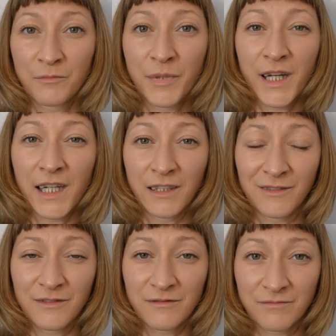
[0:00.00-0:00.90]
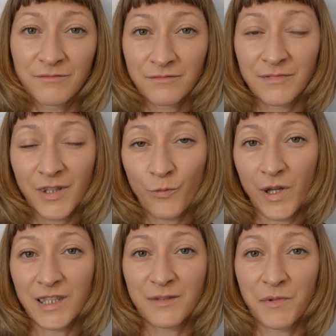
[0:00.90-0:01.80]
pain we
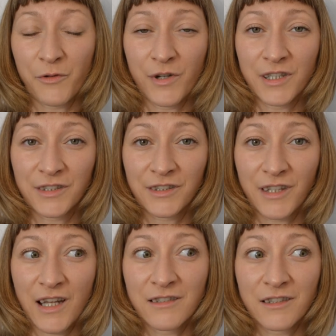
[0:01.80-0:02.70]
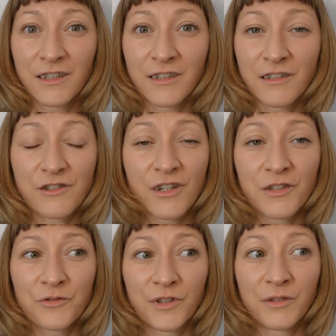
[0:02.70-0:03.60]
experienced as little
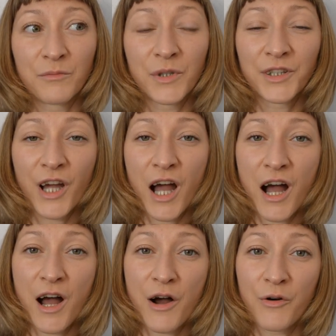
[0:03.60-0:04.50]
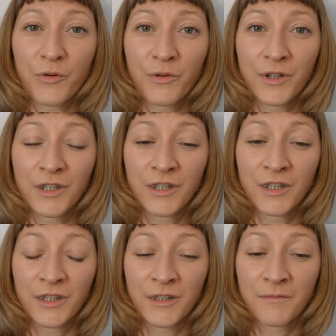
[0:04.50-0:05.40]
children, but how
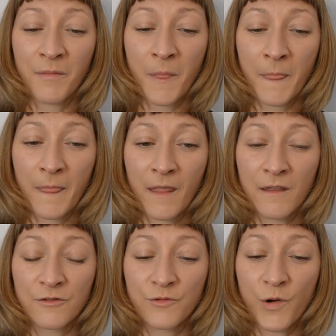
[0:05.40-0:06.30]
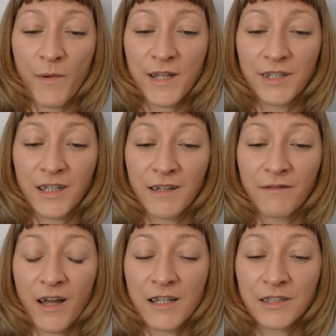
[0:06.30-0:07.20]
traumatic
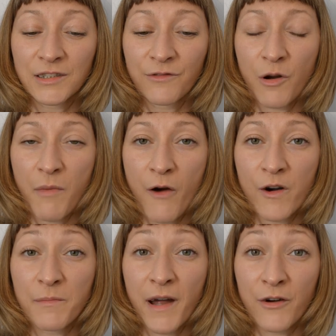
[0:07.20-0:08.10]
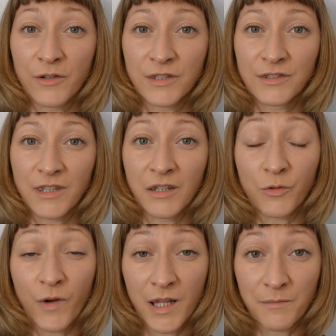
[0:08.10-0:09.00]
events from our parents
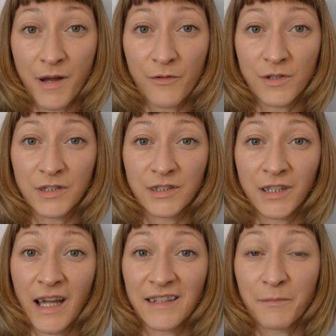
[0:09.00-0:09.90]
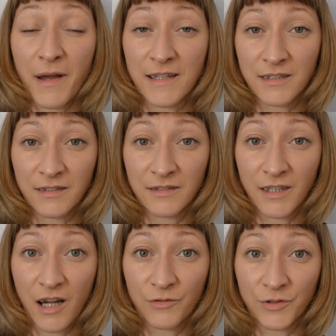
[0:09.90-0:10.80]
and grandparents get passed
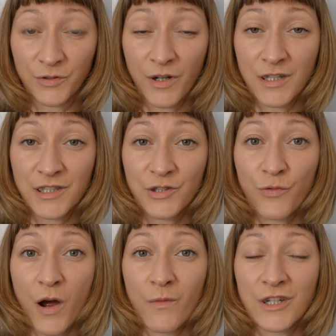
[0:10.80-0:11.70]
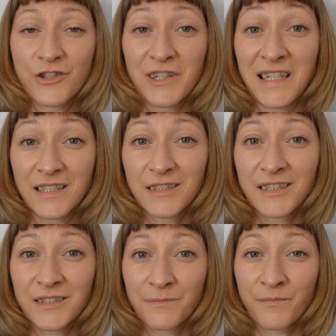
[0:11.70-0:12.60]
down to us through our genes.